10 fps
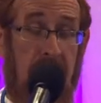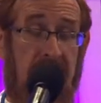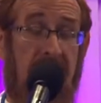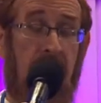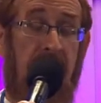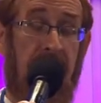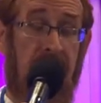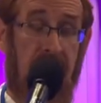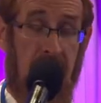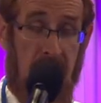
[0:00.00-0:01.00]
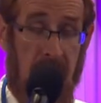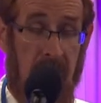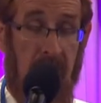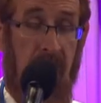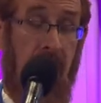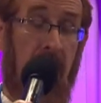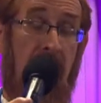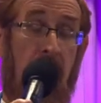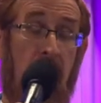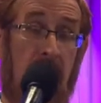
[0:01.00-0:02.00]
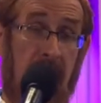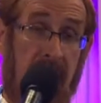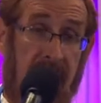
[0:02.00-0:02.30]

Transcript: staying around here for another hour.